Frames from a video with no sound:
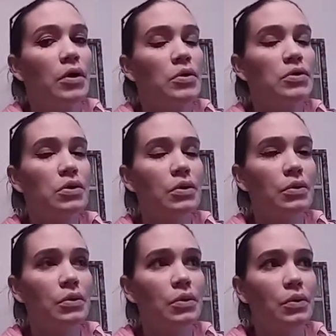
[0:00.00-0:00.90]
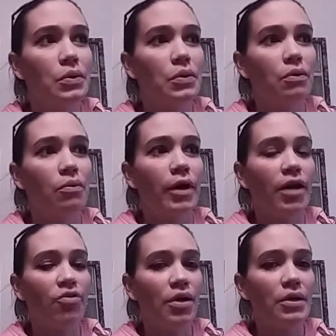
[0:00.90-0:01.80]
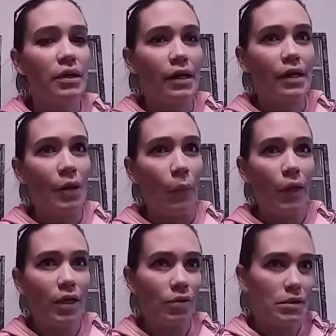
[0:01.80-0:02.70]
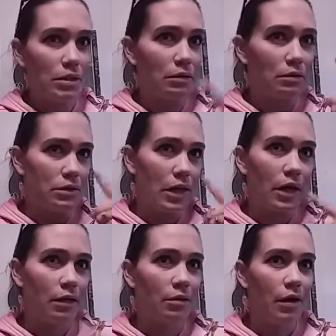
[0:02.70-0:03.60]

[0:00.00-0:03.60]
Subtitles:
So when I found out I didn't win, I was a little sad.